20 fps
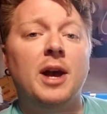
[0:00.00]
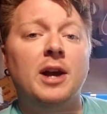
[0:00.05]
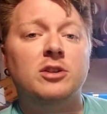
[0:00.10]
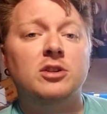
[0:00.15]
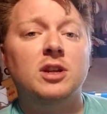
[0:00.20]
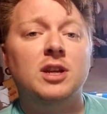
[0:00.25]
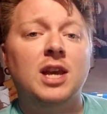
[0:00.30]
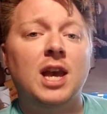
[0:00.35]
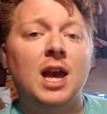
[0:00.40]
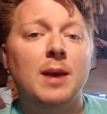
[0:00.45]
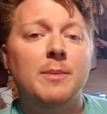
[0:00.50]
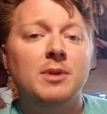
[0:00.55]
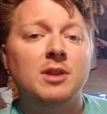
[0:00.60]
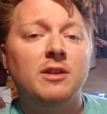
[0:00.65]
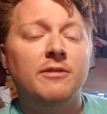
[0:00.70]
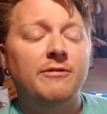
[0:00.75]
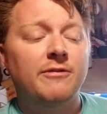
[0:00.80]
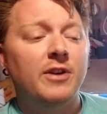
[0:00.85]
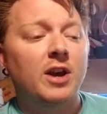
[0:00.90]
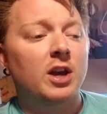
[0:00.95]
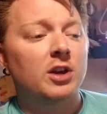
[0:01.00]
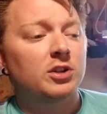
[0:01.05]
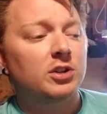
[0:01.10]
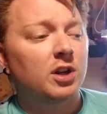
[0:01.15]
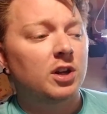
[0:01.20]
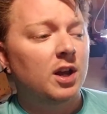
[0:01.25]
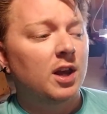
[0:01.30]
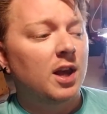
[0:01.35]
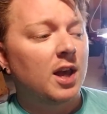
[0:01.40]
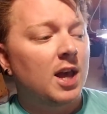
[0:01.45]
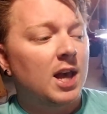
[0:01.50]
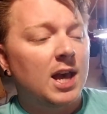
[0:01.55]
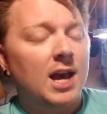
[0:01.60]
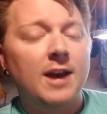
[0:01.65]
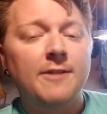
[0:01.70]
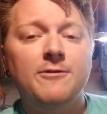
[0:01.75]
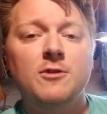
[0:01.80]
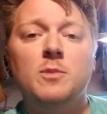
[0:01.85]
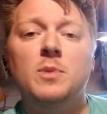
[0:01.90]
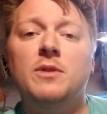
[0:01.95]
actually came in the fish.
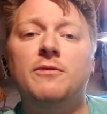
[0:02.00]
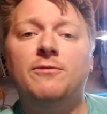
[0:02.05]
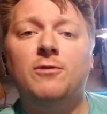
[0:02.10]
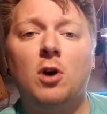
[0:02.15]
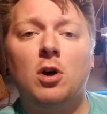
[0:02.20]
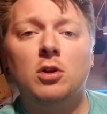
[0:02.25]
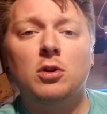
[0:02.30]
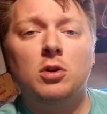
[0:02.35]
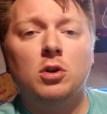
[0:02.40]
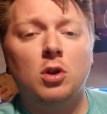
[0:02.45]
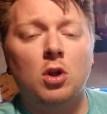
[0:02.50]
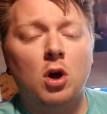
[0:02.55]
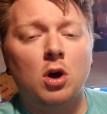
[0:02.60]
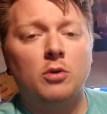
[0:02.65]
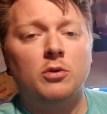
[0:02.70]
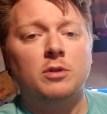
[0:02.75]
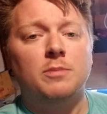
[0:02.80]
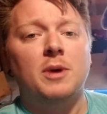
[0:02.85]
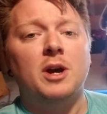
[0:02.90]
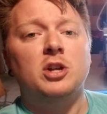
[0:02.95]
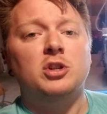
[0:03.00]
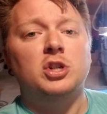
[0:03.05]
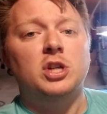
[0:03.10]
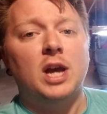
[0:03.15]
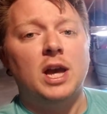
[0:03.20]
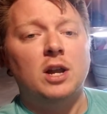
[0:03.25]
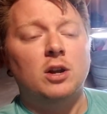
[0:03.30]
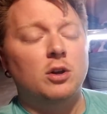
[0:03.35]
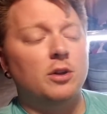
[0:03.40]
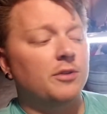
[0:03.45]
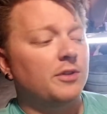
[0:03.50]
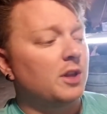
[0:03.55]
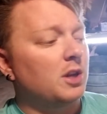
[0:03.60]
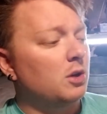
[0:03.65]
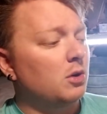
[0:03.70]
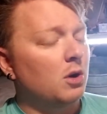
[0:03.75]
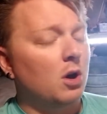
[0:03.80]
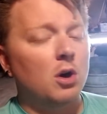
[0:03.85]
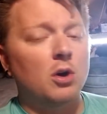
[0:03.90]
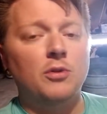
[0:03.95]
If you've been following along with my channel, then
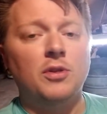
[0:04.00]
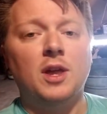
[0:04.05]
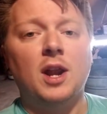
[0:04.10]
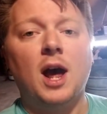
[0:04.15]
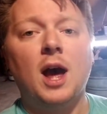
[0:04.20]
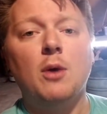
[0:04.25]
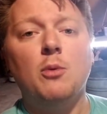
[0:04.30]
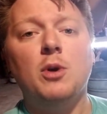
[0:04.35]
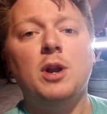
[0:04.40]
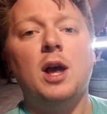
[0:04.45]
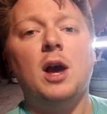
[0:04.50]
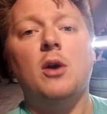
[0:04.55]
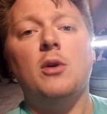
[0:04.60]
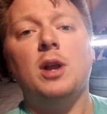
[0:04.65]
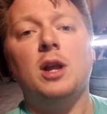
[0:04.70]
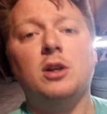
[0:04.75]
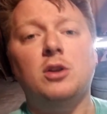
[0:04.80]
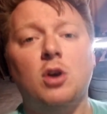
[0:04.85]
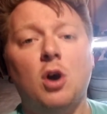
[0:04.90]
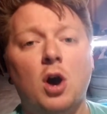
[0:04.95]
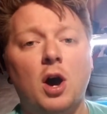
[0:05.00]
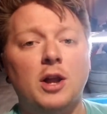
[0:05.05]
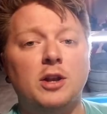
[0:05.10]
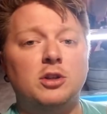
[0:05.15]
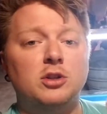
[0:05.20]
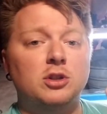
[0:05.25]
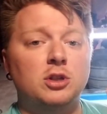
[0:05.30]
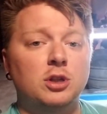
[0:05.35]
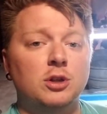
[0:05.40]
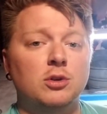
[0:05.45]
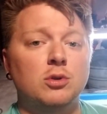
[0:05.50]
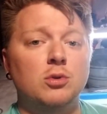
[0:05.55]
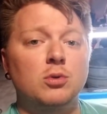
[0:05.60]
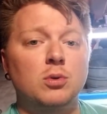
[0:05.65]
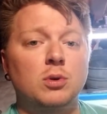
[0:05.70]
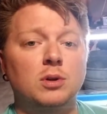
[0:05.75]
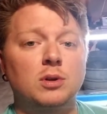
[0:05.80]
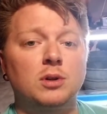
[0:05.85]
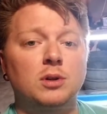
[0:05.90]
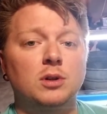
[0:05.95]
you know that I went out and caught
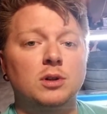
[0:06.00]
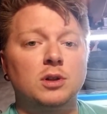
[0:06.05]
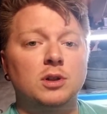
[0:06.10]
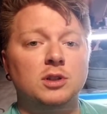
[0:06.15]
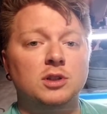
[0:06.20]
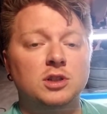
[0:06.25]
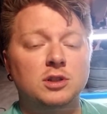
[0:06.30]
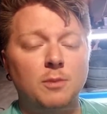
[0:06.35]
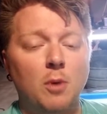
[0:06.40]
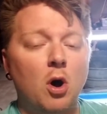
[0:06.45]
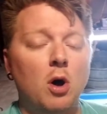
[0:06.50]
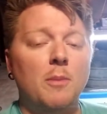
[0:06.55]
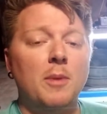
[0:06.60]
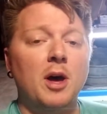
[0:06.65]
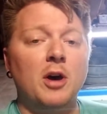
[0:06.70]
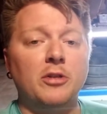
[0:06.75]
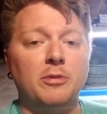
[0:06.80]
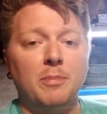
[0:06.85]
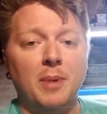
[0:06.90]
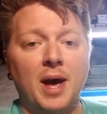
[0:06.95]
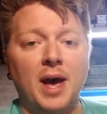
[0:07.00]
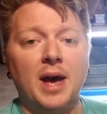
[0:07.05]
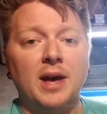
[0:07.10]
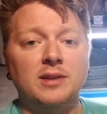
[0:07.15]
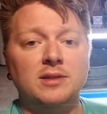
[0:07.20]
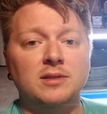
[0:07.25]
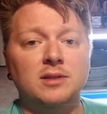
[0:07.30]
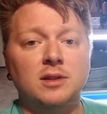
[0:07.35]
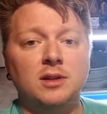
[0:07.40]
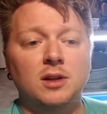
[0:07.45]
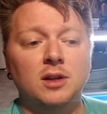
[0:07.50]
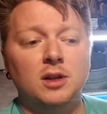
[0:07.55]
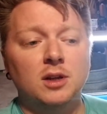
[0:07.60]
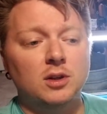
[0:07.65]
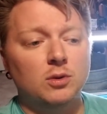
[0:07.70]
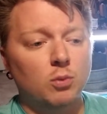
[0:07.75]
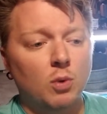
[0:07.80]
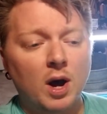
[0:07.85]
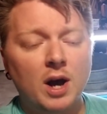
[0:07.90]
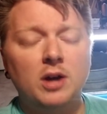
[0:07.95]
two smallmouth bass,
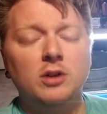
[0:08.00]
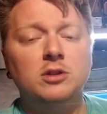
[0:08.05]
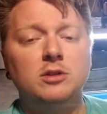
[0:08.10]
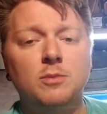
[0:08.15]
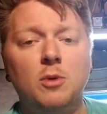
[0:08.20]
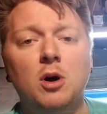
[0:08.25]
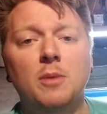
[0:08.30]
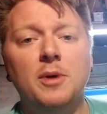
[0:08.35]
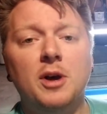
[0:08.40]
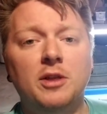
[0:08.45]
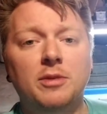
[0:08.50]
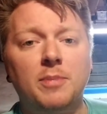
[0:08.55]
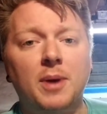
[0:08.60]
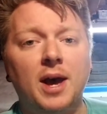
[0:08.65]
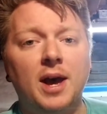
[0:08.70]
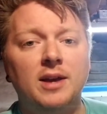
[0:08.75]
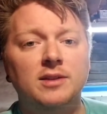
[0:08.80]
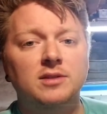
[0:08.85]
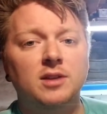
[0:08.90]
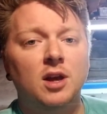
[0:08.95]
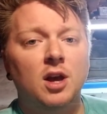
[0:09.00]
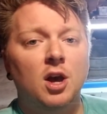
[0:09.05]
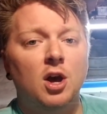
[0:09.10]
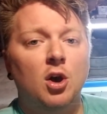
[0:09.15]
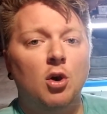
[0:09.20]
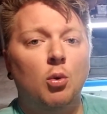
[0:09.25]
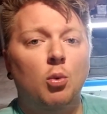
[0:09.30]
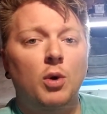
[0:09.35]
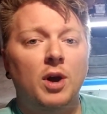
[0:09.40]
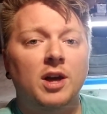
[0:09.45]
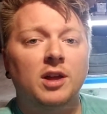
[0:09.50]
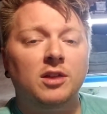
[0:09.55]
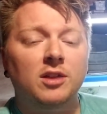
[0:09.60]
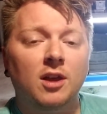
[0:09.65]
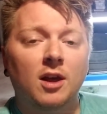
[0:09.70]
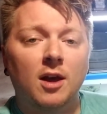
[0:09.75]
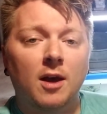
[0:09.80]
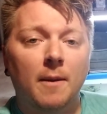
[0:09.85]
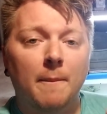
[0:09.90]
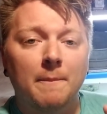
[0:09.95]
wild smallmouth bass, with
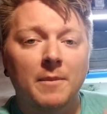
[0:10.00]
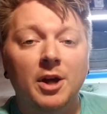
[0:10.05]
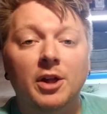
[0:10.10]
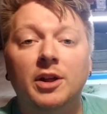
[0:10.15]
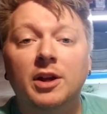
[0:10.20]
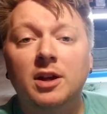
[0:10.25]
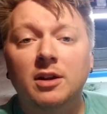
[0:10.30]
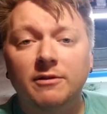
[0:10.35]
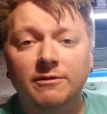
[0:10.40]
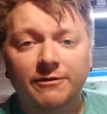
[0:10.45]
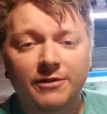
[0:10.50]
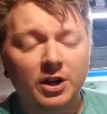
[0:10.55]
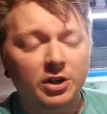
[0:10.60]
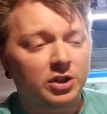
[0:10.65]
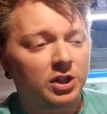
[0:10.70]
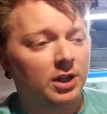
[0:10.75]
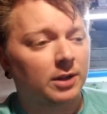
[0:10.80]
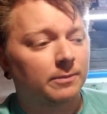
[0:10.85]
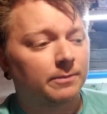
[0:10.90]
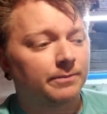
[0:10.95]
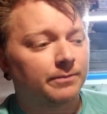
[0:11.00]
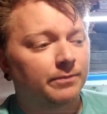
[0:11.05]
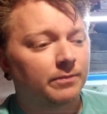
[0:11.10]
Milliken fishing.